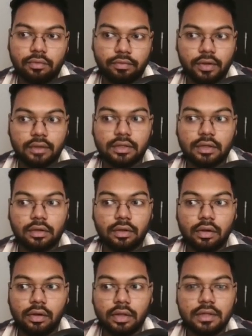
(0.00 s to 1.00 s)
further
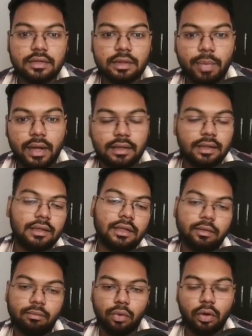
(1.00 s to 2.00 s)
learns the pattern and
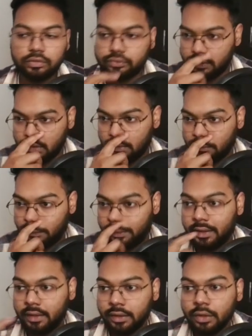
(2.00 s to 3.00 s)
then blocks the
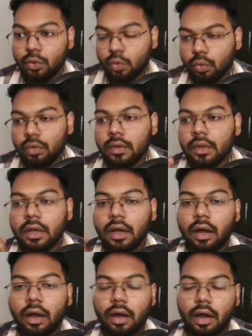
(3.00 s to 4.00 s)
new
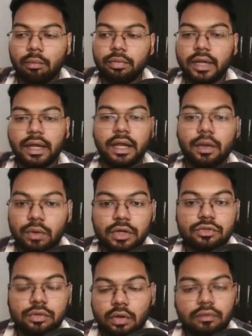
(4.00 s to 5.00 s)
upgraded
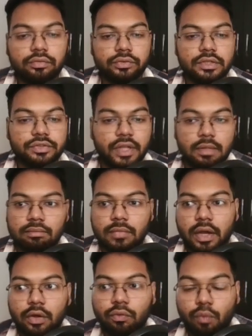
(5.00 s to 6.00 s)
version of the same
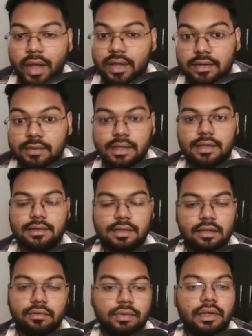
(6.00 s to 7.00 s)
kind of virus. Let's
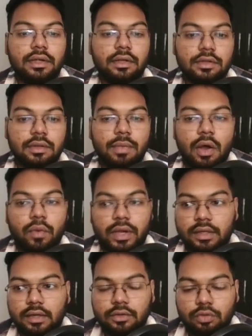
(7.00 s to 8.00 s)
say if it somehow
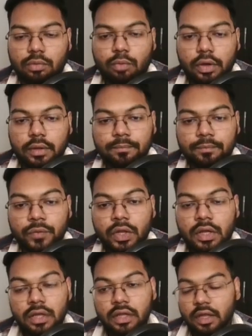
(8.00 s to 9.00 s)
enters your body,
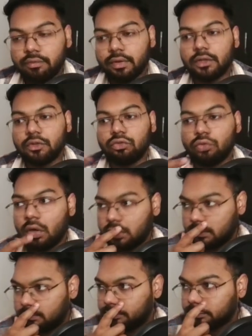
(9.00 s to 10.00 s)
if it is not